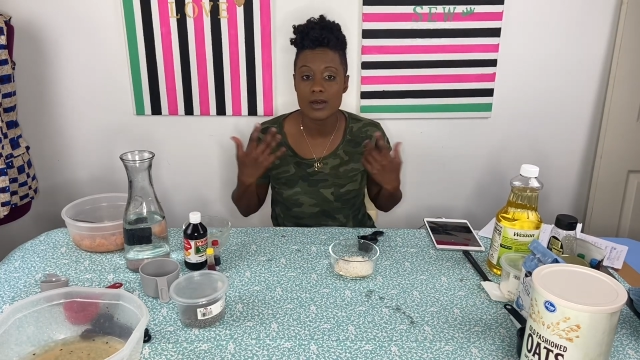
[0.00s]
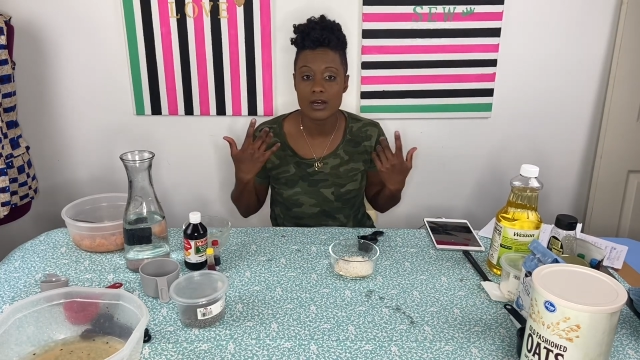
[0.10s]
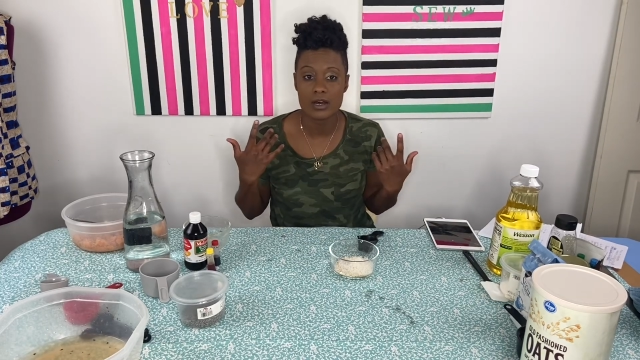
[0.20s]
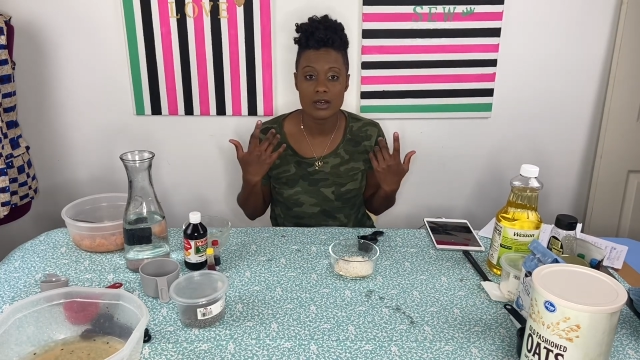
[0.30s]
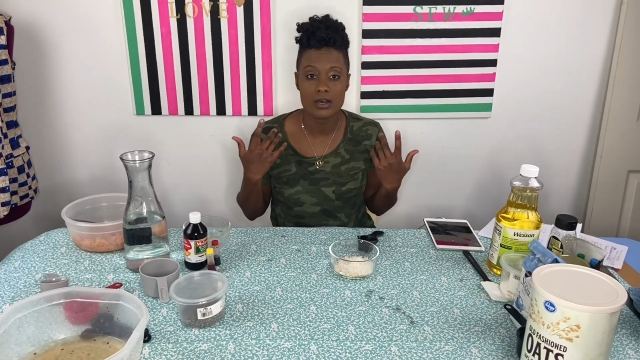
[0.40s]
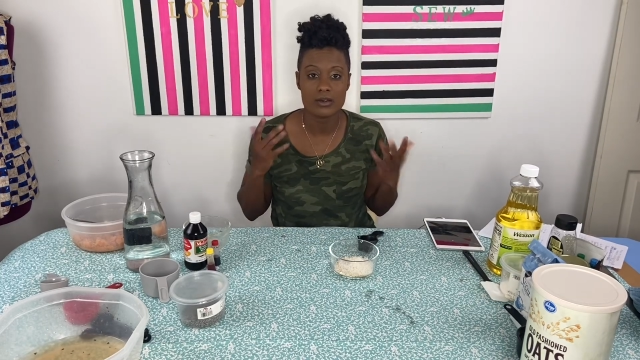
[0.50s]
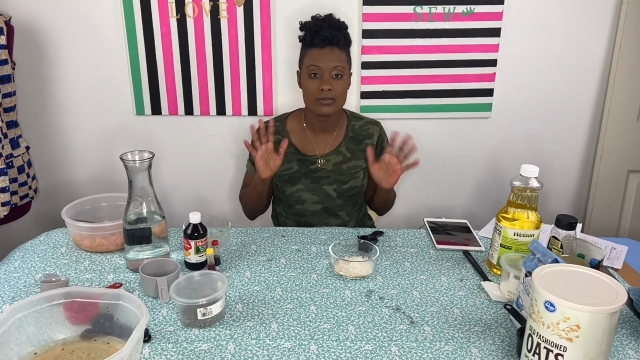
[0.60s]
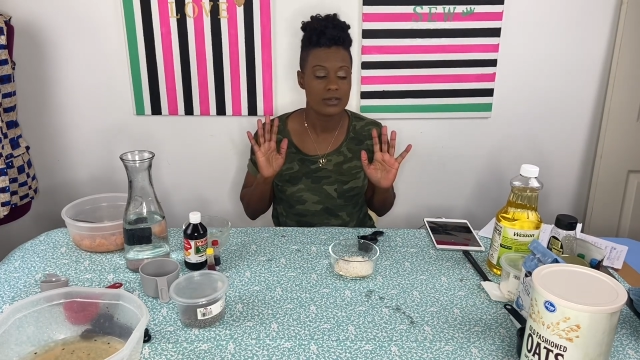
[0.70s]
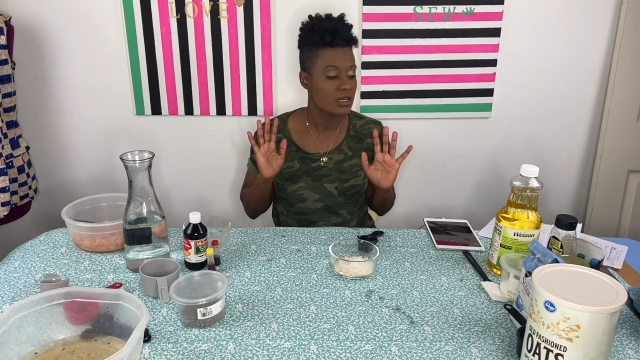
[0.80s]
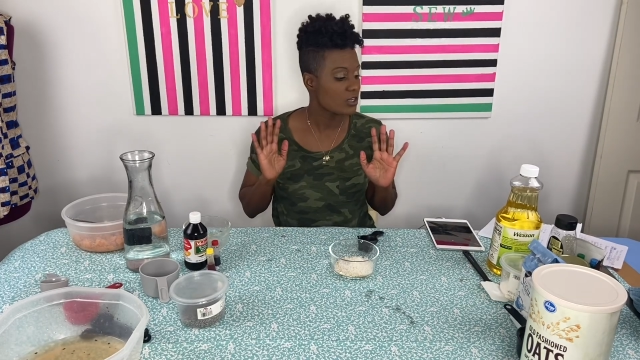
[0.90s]
of
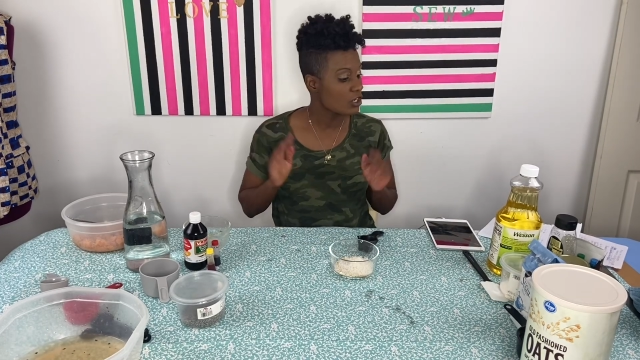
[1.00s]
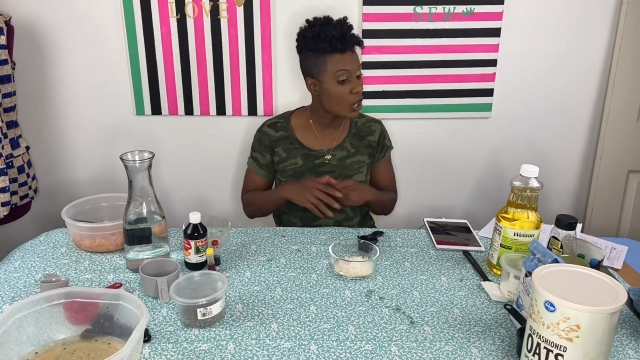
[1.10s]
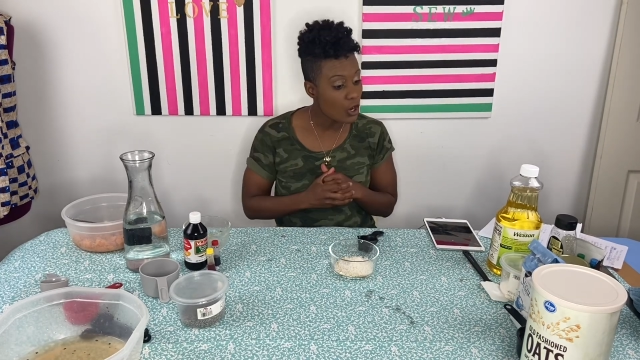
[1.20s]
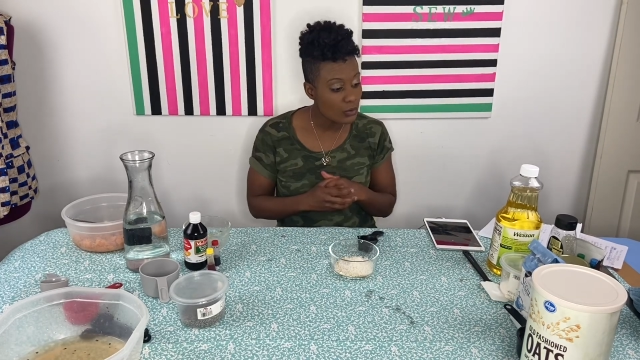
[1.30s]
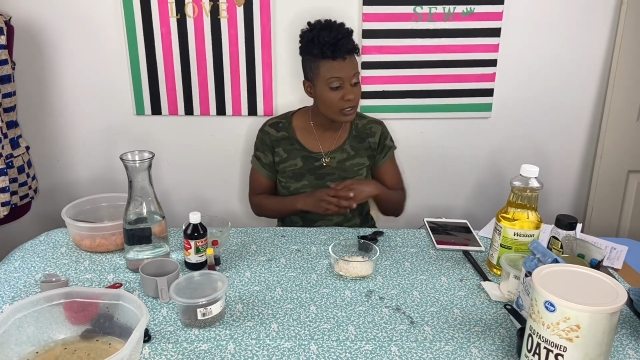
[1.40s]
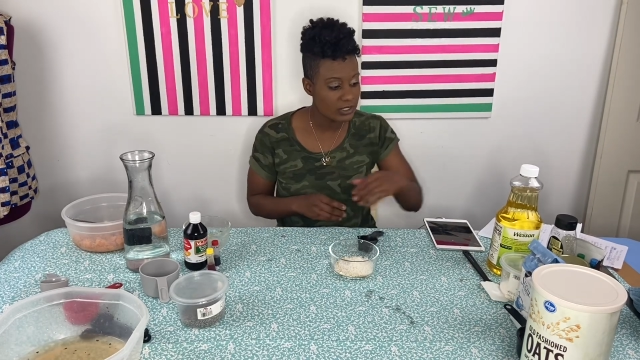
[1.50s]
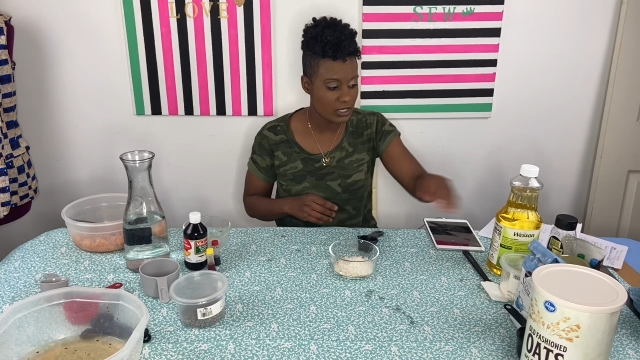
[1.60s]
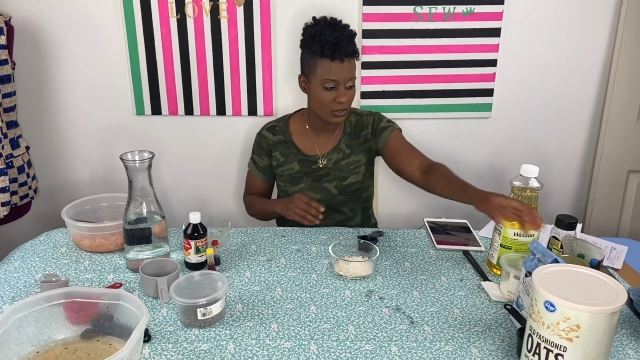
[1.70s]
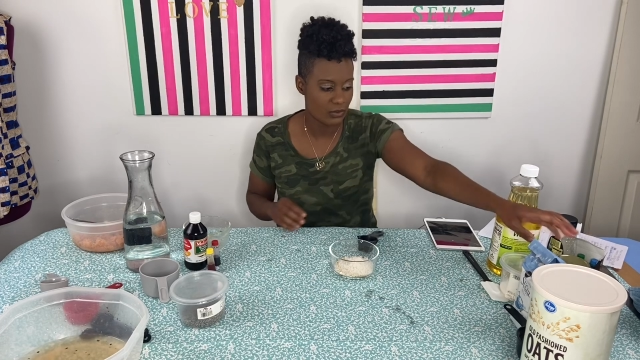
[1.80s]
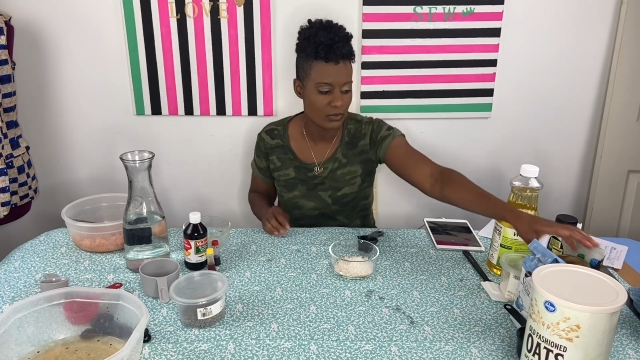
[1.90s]

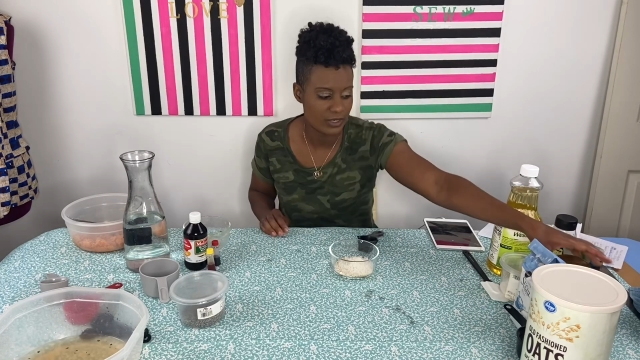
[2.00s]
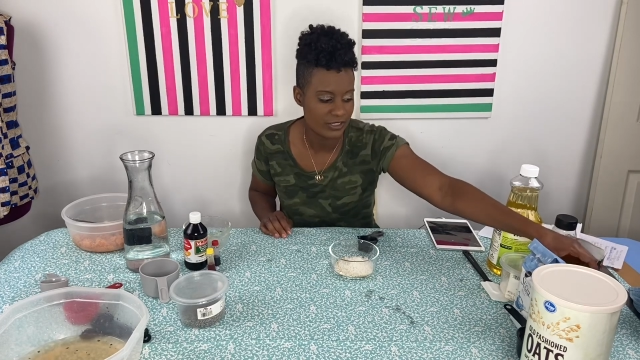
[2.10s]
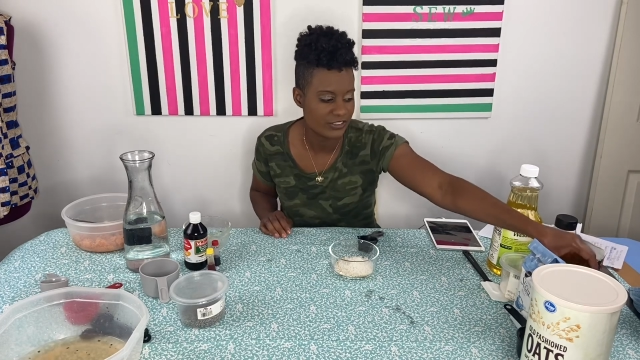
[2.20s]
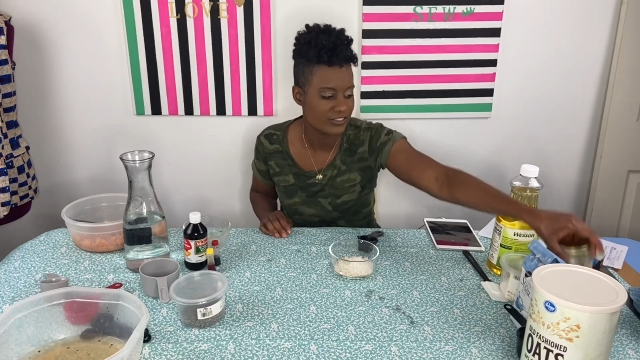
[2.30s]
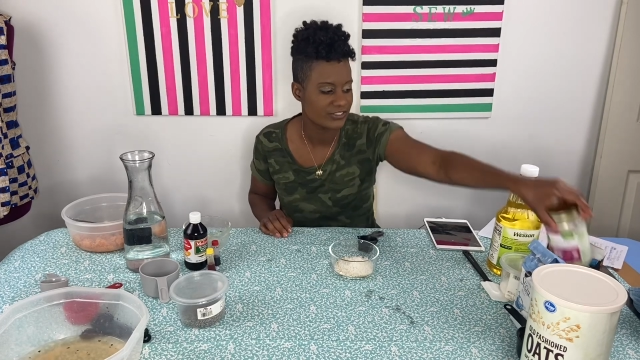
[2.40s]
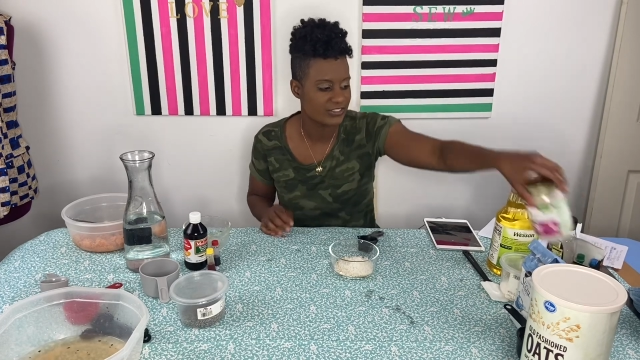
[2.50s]
coconut oil.